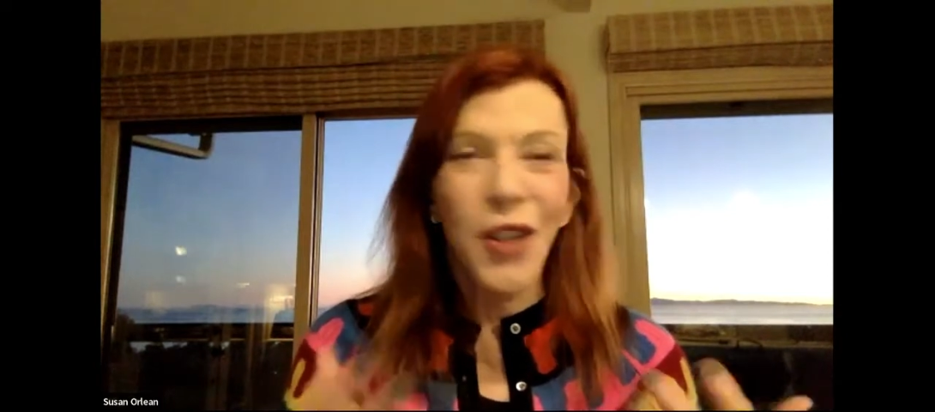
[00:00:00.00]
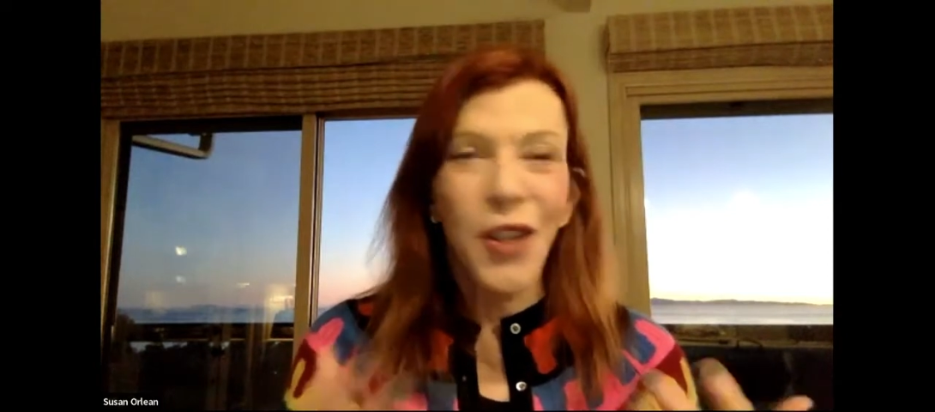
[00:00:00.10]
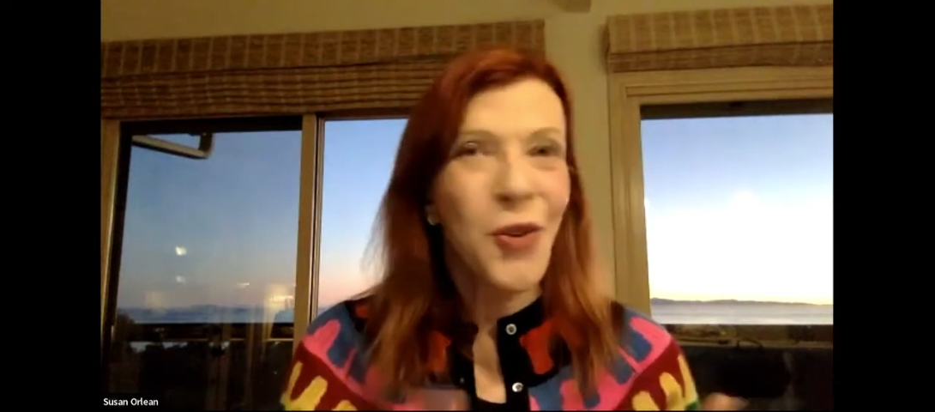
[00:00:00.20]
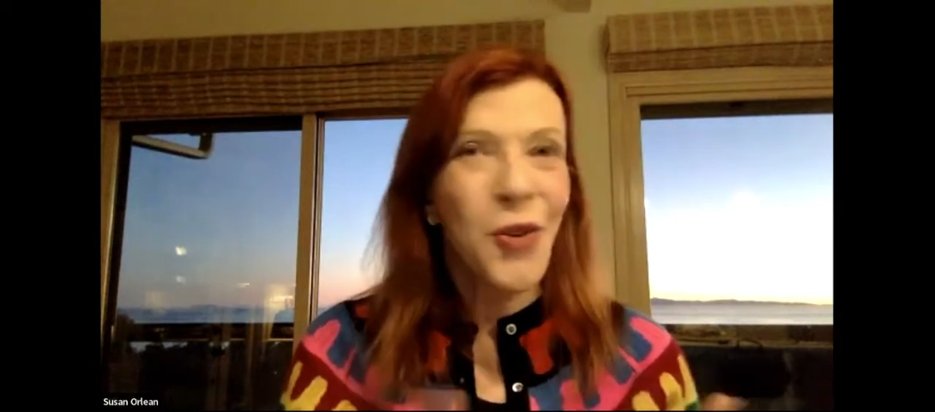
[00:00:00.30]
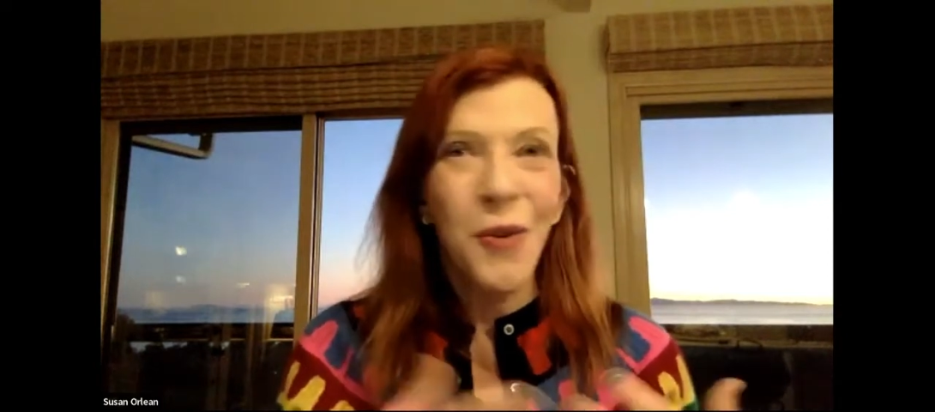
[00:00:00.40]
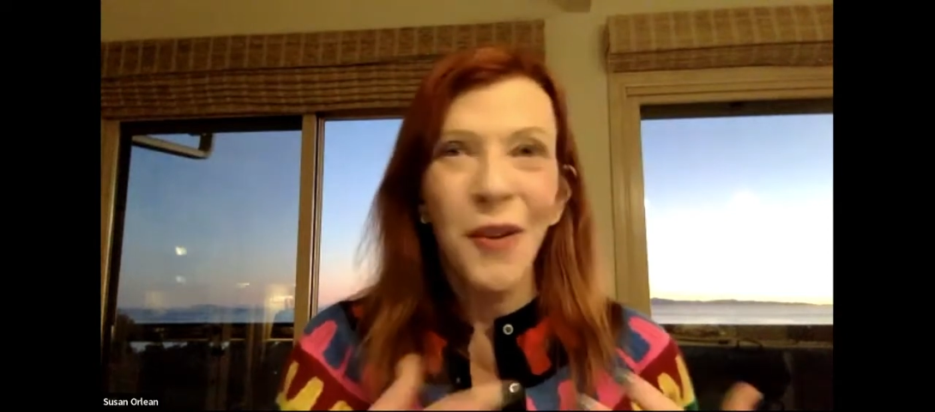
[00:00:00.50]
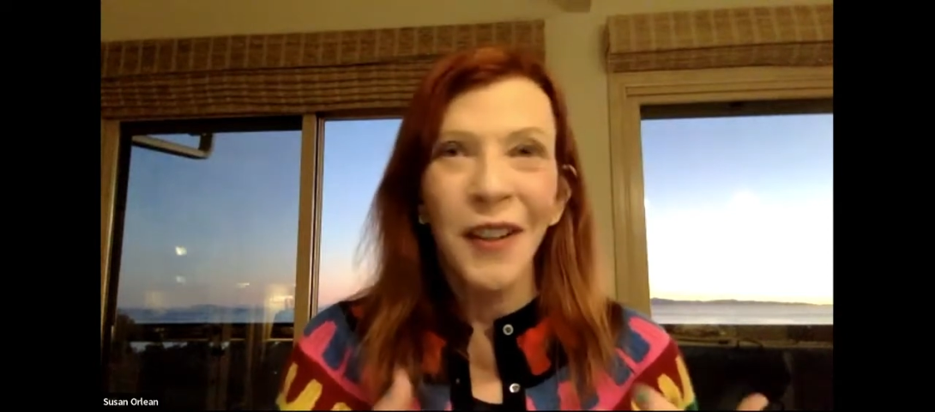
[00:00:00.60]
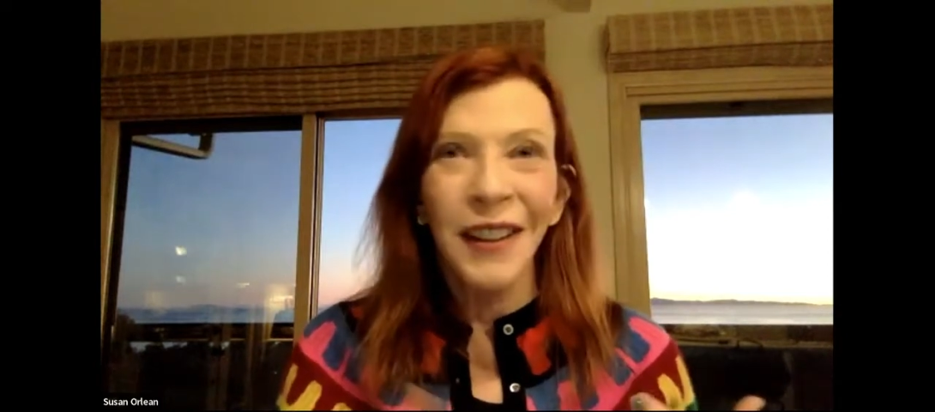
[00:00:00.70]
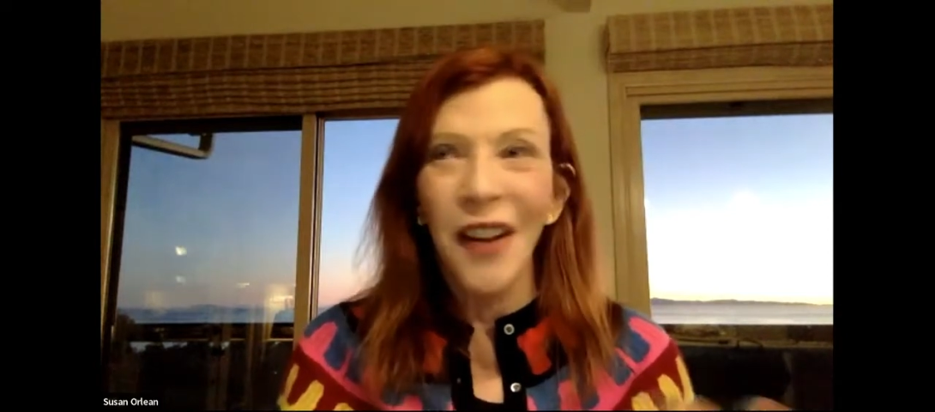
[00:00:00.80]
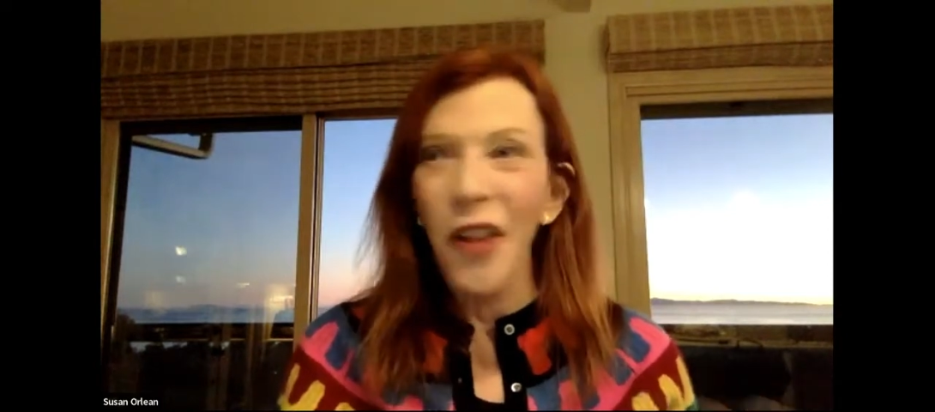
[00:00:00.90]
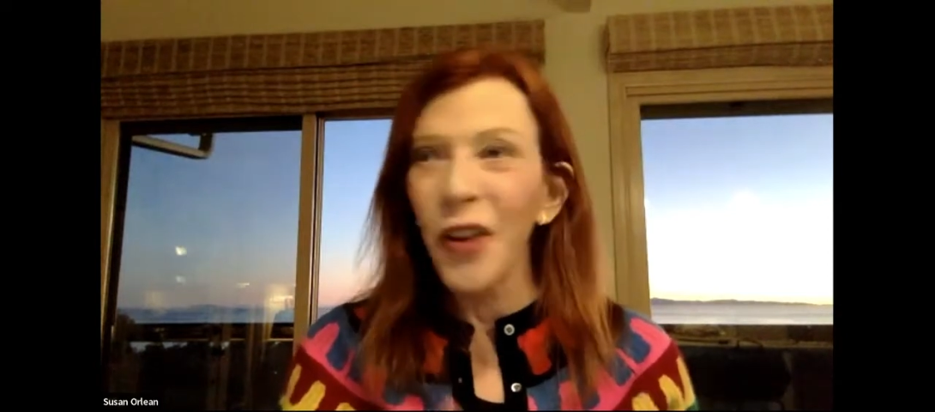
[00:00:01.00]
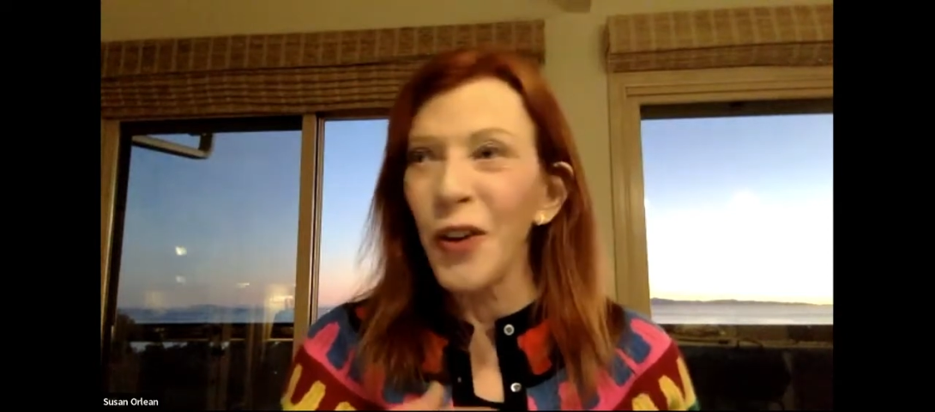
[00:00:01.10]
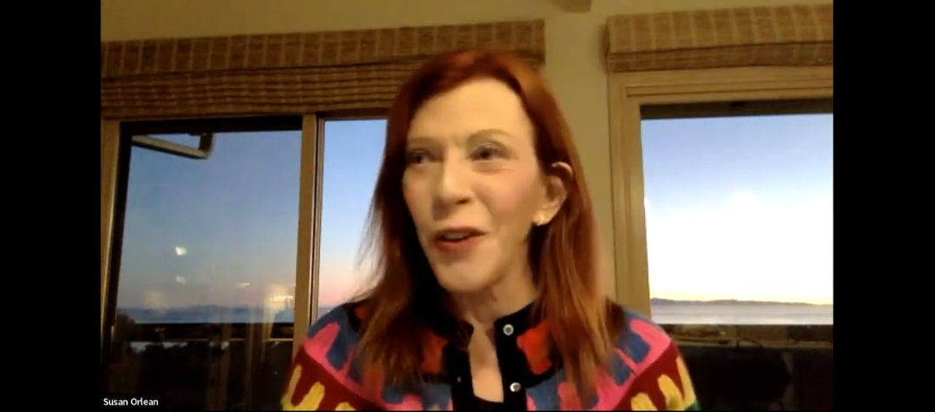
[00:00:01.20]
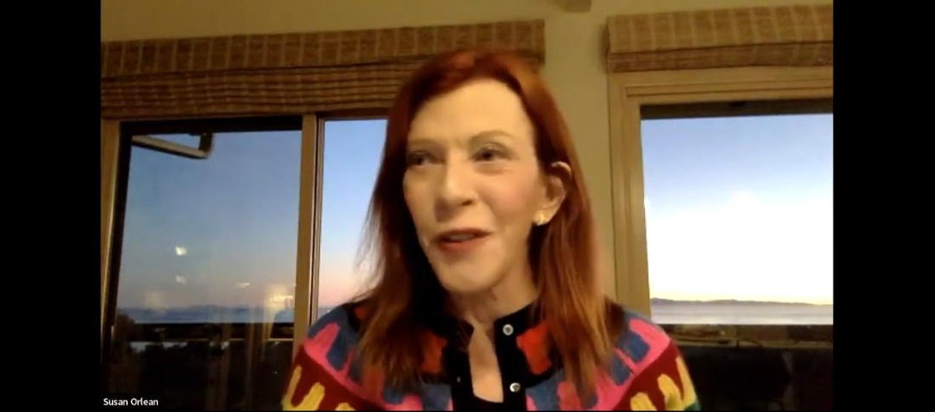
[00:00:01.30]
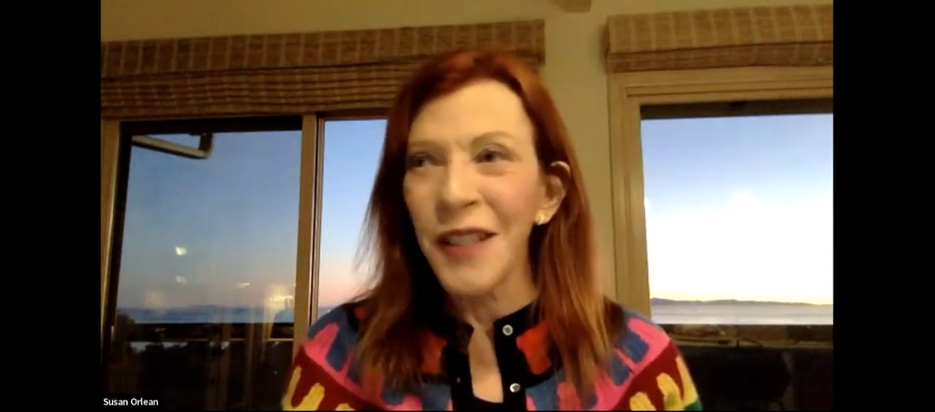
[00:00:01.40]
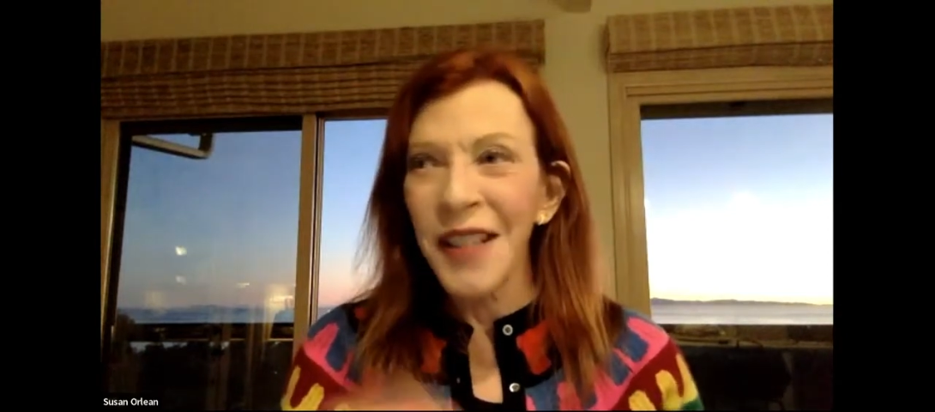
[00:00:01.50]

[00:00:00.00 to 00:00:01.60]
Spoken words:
do another